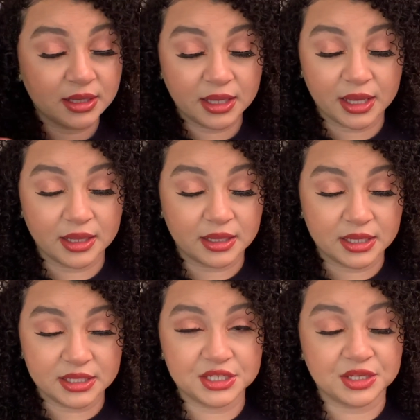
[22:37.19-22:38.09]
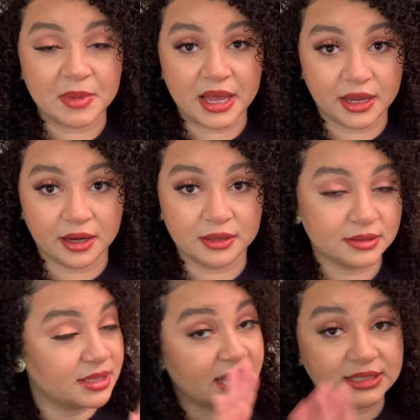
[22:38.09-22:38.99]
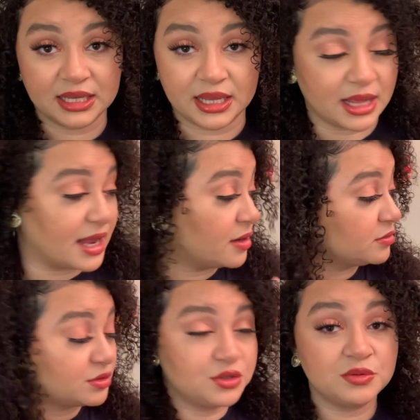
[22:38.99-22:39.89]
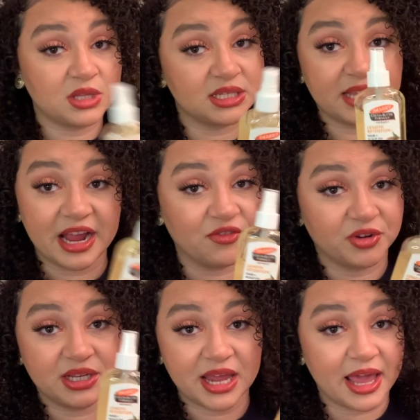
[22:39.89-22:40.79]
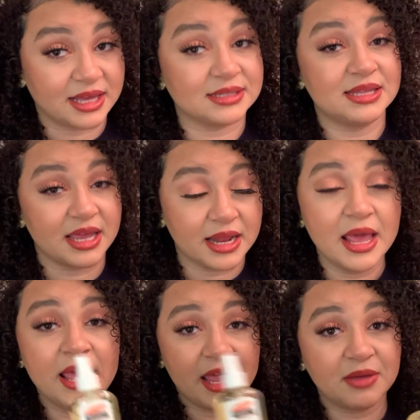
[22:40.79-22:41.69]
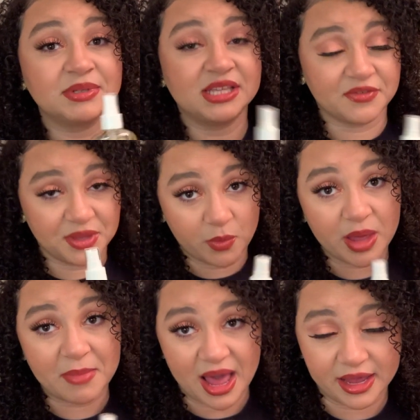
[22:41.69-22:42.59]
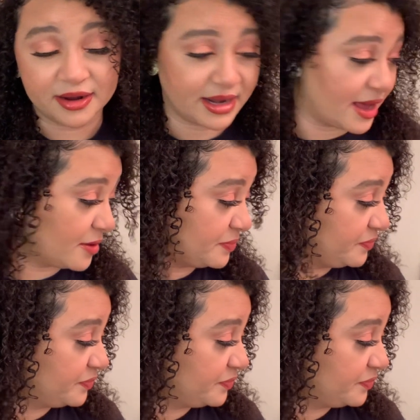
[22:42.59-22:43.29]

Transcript: and condition my hair. That's it. I don't do this every day, because then it would definitely weigh my hair down.